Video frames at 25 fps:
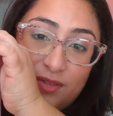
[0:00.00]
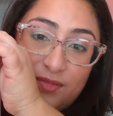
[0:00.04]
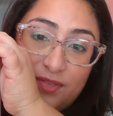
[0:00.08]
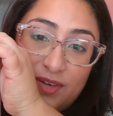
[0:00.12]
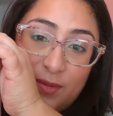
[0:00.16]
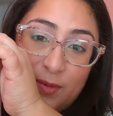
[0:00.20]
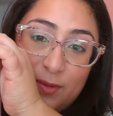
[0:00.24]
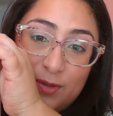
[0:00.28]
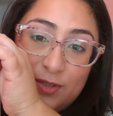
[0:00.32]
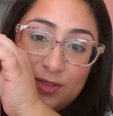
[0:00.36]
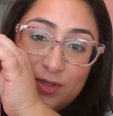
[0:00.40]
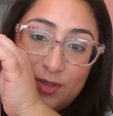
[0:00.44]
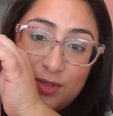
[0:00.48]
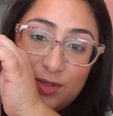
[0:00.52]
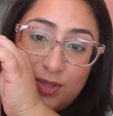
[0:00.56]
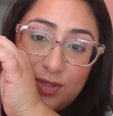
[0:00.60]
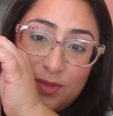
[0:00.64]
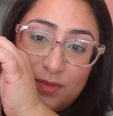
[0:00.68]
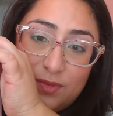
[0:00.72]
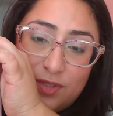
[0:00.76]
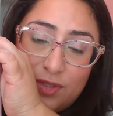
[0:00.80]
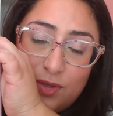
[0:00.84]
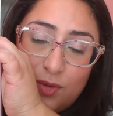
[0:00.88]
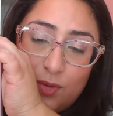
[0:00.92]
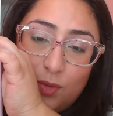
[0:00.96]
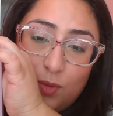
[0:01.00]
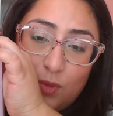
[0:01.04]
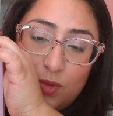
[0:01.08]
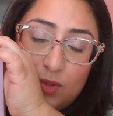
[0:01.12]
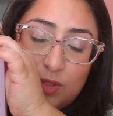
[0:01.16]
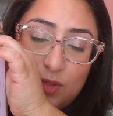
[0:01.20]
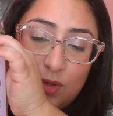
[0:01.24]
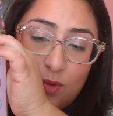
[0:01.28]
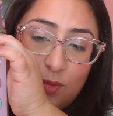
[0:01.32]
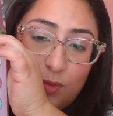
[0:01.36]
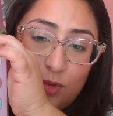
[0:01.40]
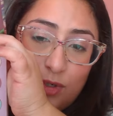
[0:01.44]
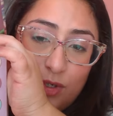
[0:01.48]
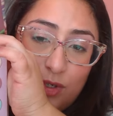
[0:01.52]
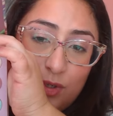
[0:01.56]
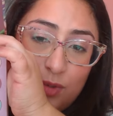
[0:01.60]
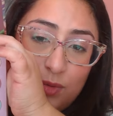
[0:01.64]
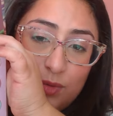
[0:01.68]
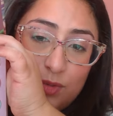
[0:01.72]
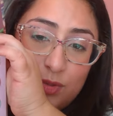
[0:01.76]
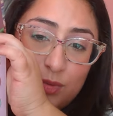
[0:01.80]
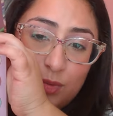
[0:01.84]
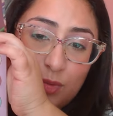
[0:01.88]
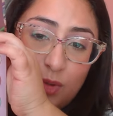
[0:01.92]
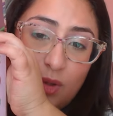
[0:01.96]
if I want to do something cool, so more
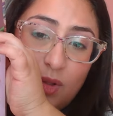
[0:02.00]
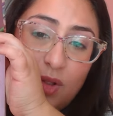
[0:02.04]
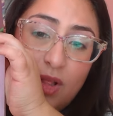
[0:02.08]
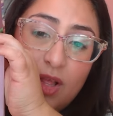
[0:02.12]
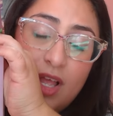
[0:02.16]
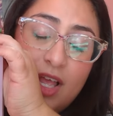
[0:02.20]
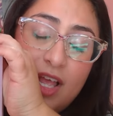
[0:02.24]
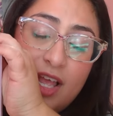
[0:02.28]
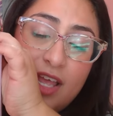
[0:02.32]
neutral,